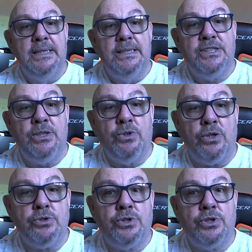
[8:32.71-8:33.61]
Still
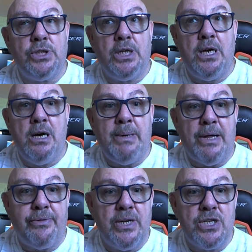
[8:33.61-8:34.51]
got
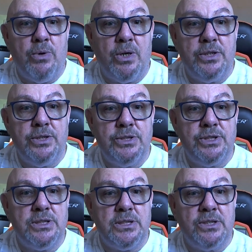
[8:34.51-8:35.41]
about 3
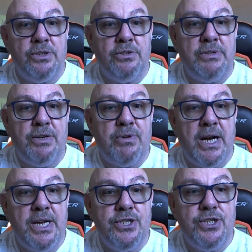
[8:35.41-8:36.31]
squonkers. I've got the Red
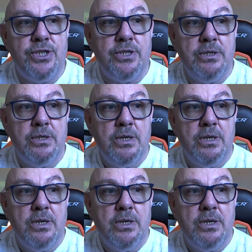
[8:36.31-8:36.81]
Rage,